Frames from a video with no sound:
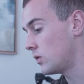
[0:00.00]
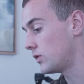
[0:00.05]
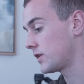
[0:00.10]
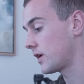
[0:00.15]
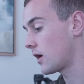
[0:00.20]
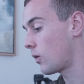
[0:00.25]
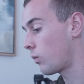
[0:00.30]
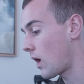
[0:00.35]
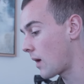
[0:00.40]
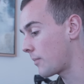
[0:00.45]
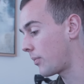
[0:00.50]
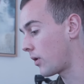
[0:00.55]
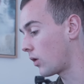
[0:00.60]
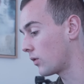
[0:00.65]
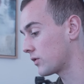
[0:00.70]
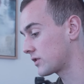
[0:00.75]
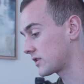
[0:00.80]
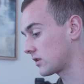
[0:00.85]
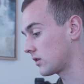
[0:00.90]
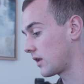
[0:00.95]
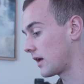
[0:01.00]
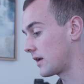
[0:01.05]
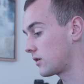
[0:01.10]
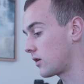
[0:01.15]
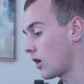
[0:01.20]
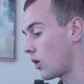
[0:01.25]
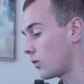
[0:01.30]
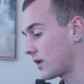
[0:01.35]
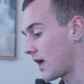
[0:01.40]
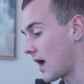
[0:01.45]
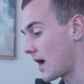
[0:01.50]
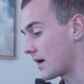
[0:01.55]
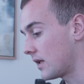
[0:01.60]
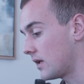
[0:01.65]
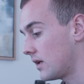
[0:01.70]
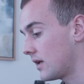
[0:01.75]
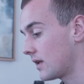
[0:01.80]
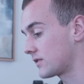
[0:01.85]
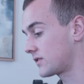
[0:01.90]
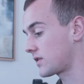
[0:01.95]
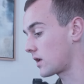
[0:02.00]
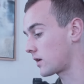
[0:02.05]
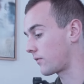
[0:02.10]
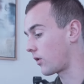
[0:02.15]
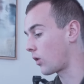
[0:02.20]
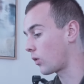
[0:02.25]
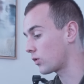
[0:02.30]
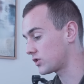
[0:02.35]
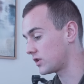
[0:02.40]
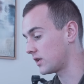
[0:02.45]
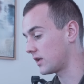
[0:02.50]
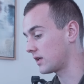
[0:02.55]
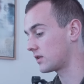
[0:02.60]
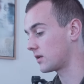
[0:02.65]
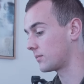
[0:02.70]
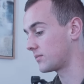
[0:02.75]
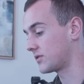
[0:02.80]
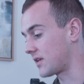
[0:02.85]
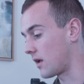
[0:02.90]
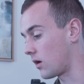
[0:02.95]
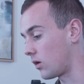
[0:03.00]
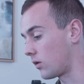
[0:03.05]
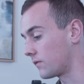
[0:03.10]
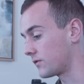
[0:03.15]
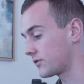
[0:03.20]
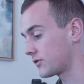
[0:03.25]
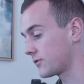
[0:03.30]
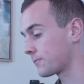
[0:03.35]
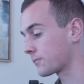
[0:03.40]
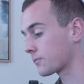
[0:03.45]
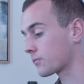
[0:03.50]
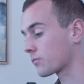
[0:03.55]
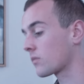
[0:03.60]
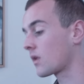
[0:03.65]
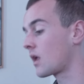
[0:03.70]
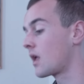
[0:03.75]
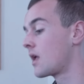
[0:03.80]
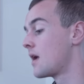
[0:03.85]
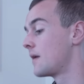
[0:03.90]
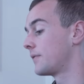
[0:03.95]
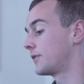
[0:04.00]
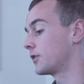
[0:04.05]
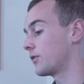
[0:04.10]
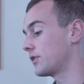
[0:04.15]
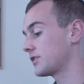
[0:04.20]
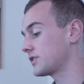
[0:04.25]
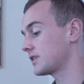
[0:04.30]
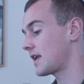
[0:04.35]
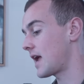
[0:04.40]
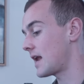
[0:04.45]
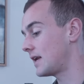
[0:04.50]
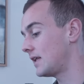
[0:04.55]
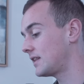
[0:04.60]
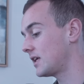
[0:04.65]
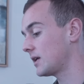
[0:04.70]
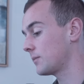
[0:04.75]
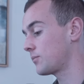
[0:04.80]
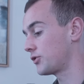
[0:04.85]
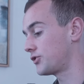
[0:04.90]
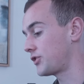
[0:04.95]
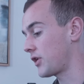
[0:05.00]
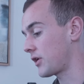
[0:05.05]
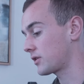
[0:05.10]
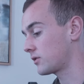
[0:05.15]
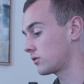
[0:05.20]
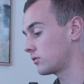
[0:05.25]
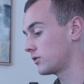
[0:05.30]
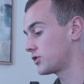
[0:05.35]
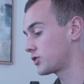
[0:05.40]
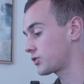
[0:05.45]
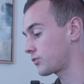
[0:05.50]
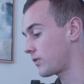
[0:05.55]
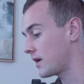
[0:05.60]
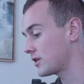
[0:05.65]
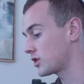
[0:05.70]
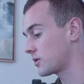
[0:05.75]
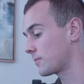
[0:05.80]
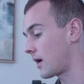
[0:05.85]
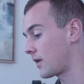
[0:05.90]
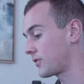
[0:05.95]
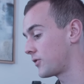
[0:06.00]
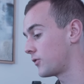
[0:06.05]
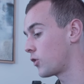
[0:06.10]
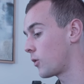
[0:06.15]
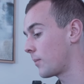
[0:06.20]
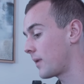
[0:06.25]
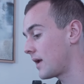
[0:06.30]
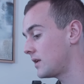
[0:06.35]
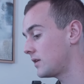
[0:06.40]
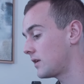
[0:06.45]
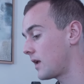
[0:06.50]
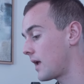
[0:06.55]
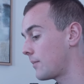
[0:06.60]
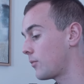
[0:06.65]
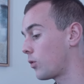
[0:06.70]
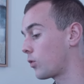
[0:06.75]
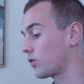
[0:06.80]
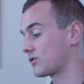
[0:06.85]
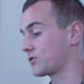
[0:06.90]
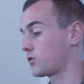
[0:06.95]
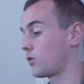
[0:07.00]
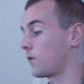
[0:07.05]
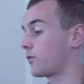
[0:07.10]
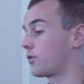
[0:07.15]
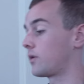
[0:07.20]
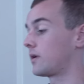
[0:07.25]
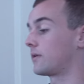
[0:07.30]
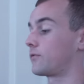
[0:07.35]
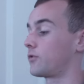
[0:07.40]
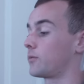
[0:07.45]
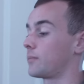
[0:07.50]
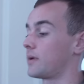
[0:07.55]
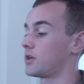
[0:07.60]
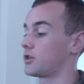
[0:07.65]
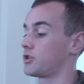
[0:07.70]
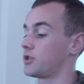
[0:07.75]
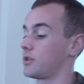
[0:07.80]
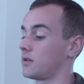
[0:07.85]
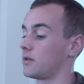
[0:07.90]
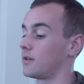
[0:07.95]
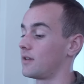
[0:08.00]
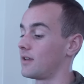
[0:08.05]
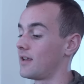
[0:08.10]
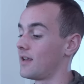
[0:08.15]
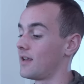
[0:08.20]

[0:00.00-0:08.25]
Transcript: using a web host like GoDaddy instead of hosting it themselves. There isn't anything particularly strange about the domain name or server information.